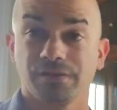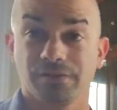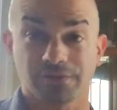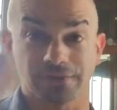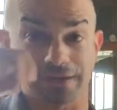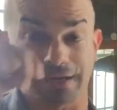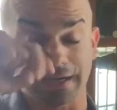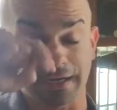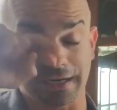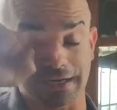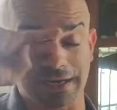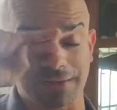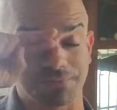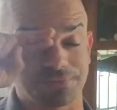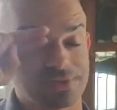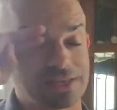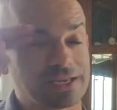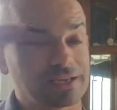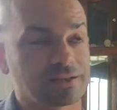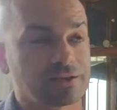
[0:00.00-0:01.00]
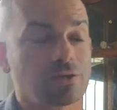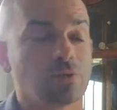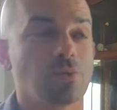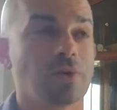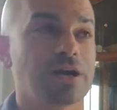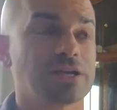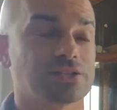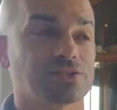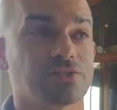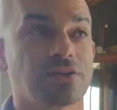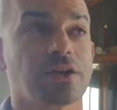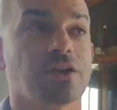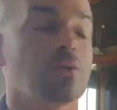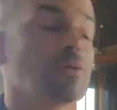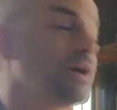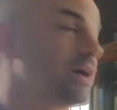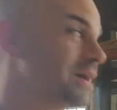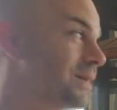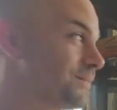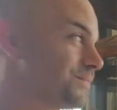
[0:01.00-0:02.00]
Okay, and I'm thinking of Wes right
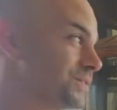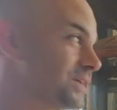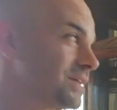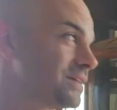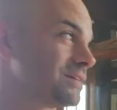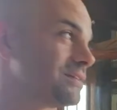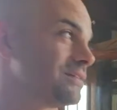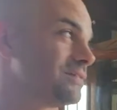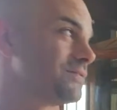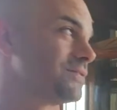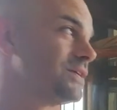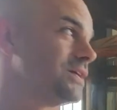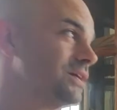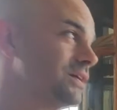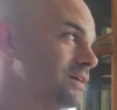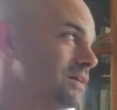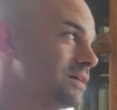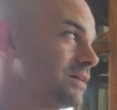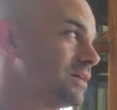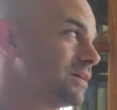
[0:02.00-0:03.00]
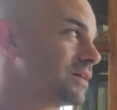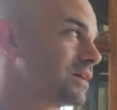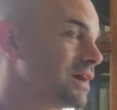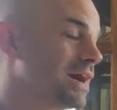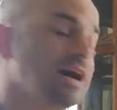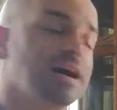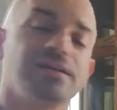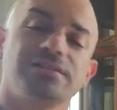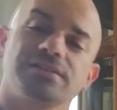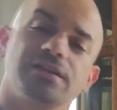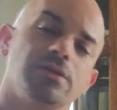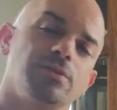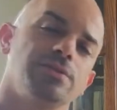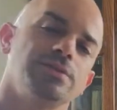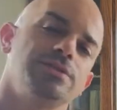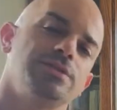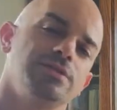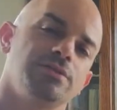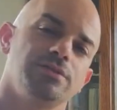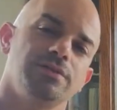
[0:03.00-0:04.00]
away. I'm thinking of guys that
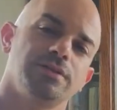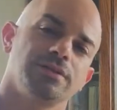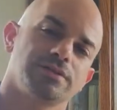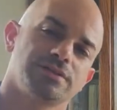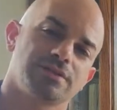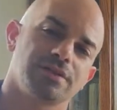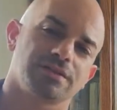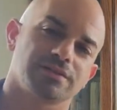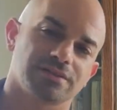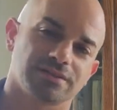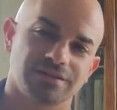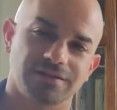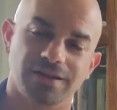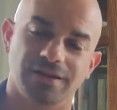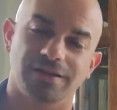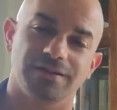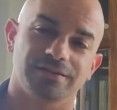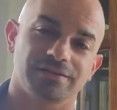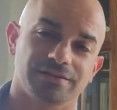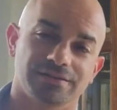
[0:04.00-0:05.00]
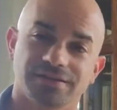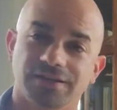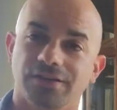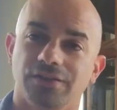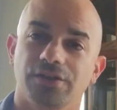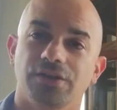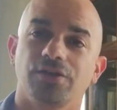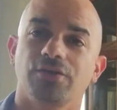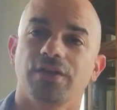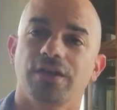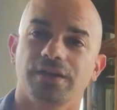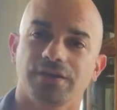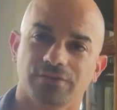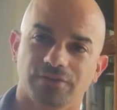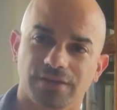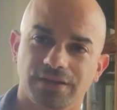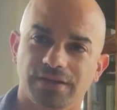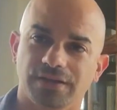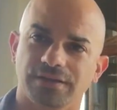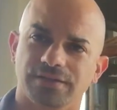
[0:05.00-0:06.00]
would do this, not necessarily Grant
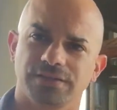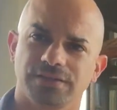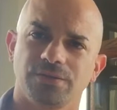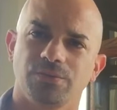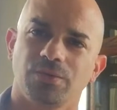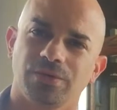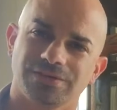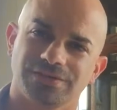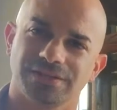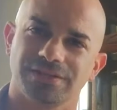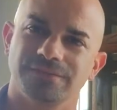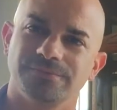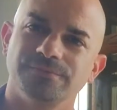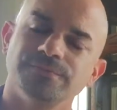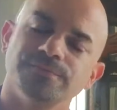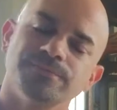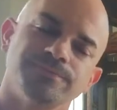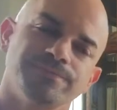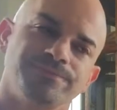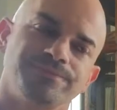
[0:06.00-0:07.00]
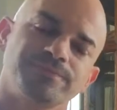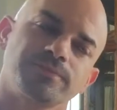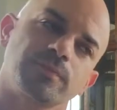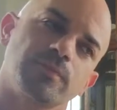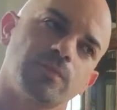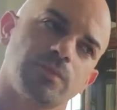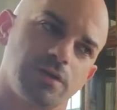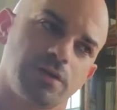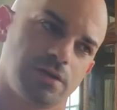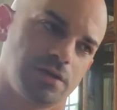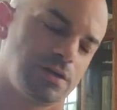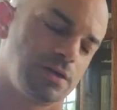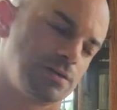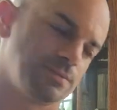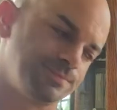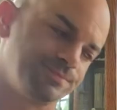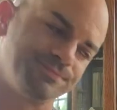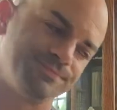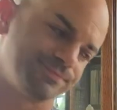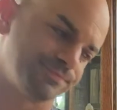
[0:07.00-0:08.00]
Green, because he wasn't,
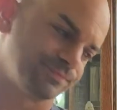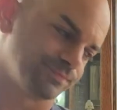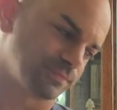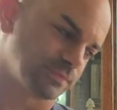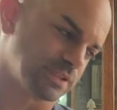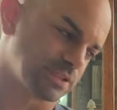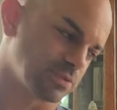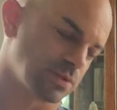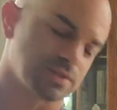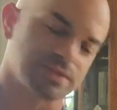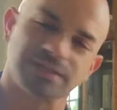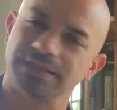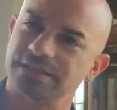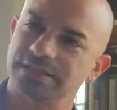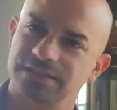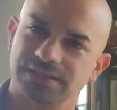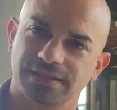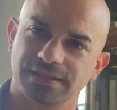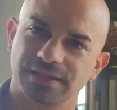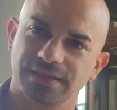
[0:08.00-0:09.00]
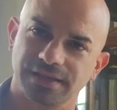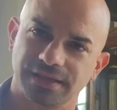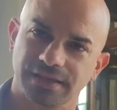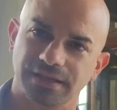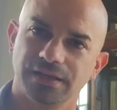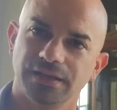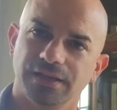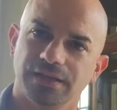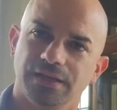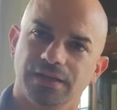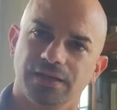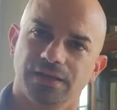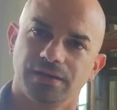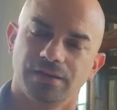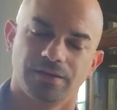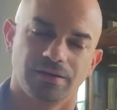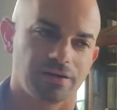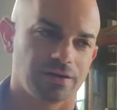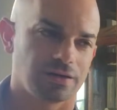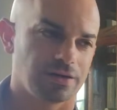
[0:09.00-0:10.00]
this wasn't his thing.
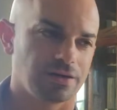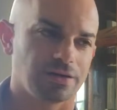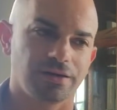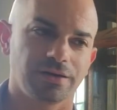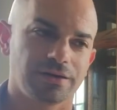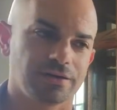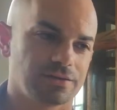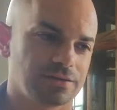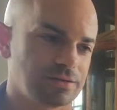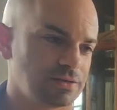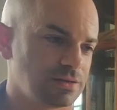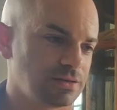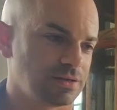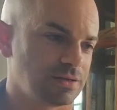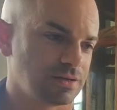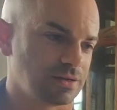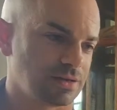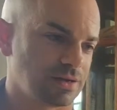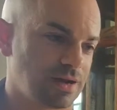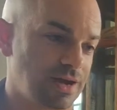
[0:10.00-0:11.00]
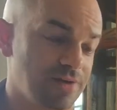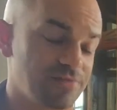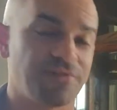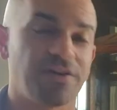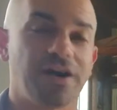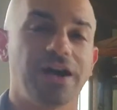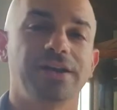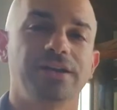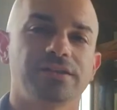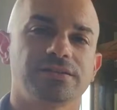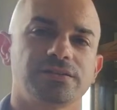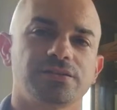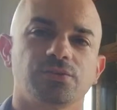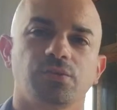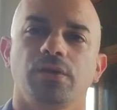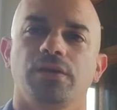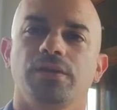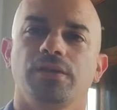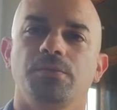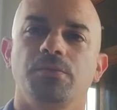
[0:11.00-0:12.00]
I find this is
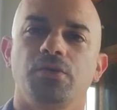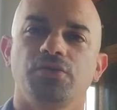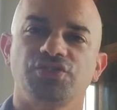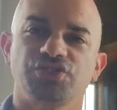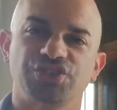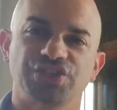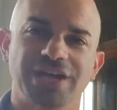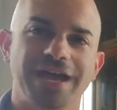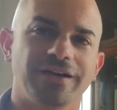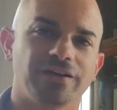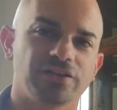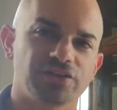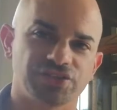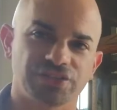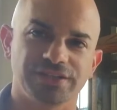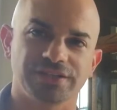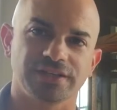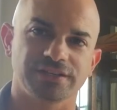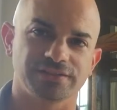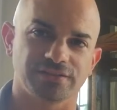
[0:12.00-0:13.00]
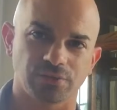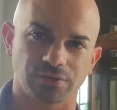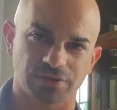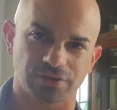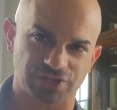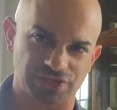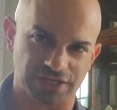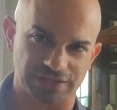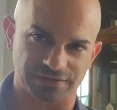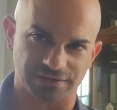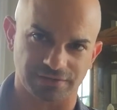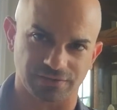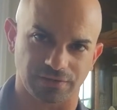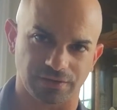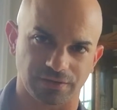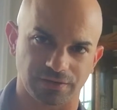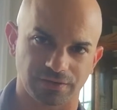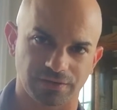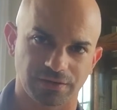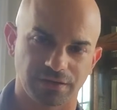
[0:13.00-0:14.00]
one of the most challenging things to do on jazz
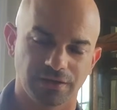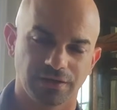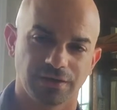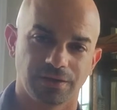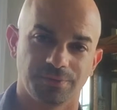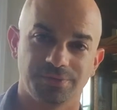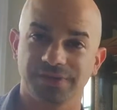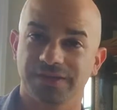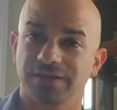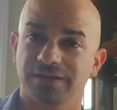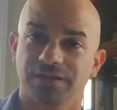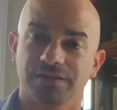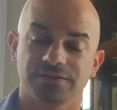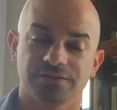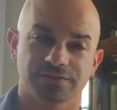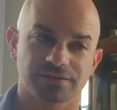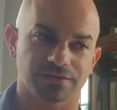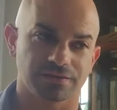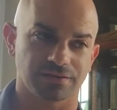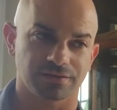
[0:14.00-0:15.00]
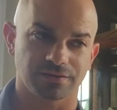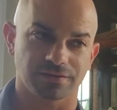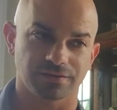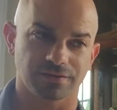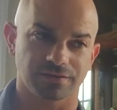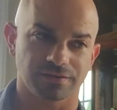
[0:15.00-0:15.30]
guitar, because,